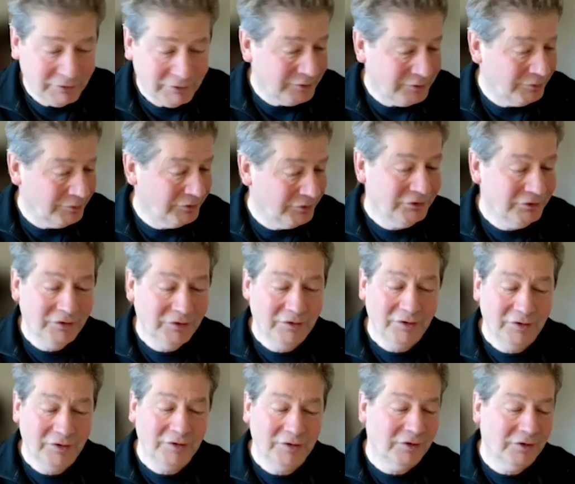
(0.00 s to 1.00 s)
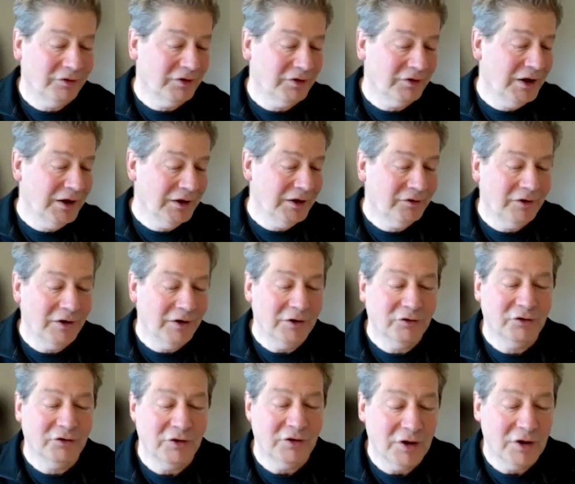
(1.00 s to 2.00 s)
If anyone's interested, it's
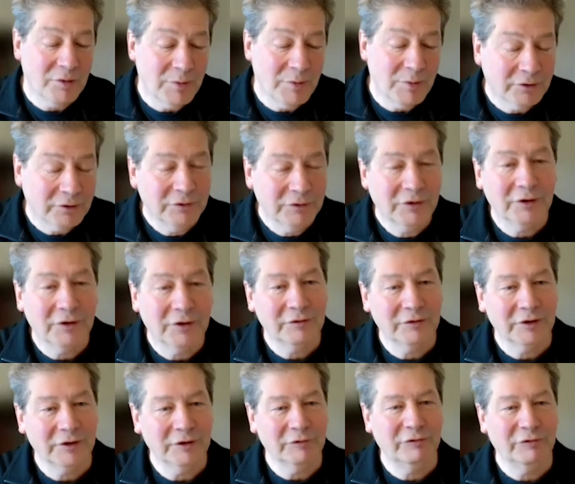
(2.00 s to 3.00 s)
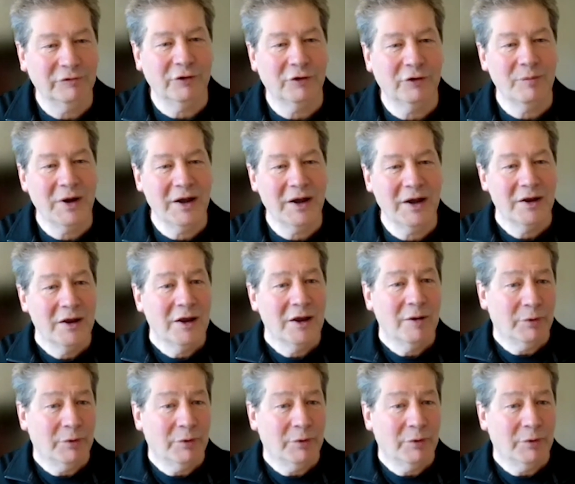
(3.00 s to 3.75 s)
XHTML kind of like format,